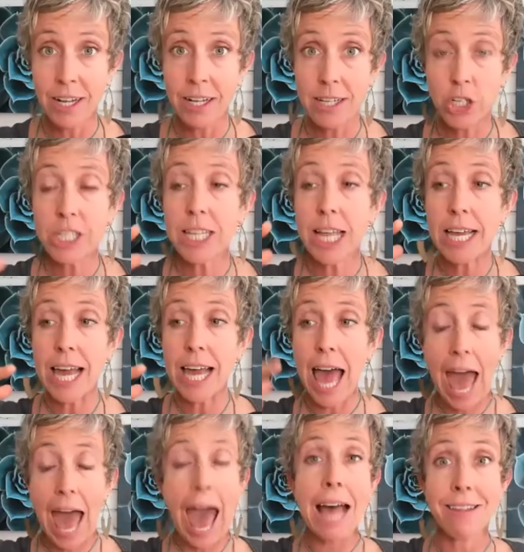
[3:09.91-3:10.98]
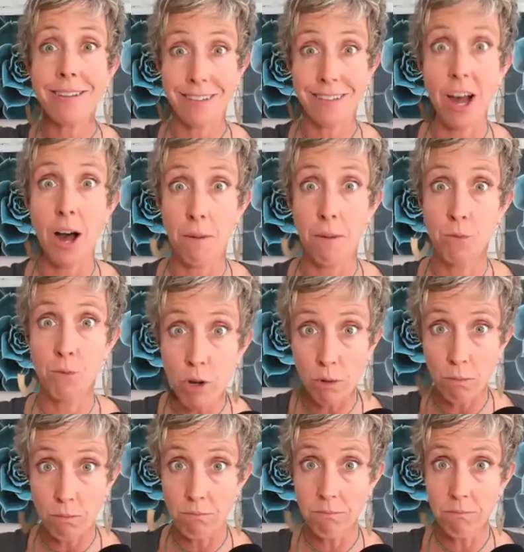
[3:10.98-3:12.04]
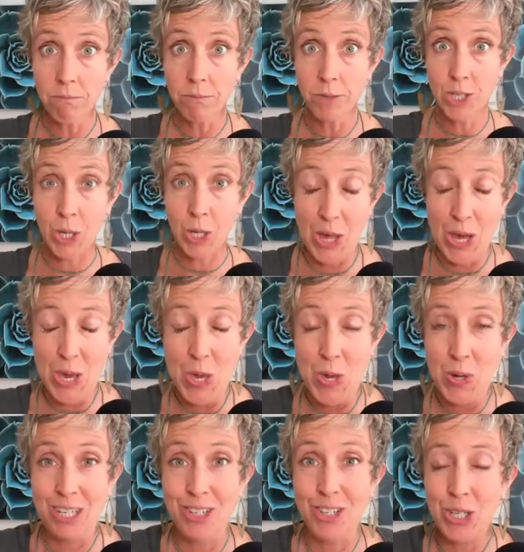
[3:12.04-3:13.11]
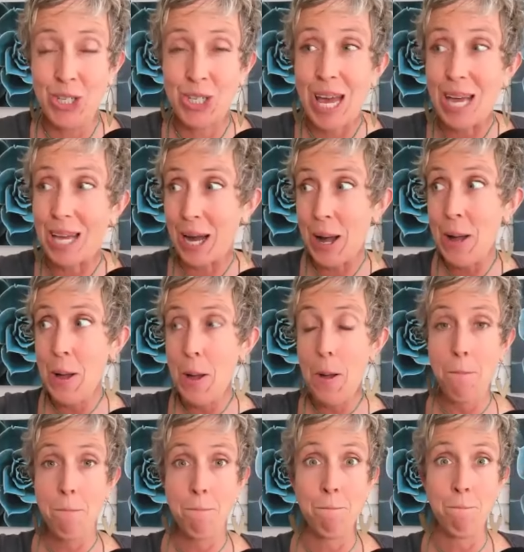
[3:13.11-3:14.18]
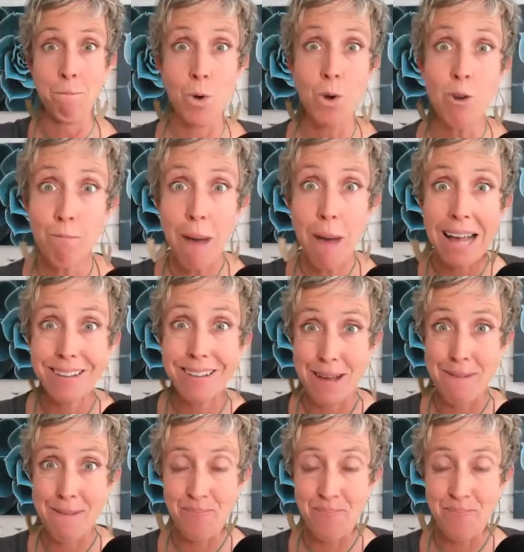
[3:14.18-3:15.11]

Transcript: just like has to come true so that you can just like move past it?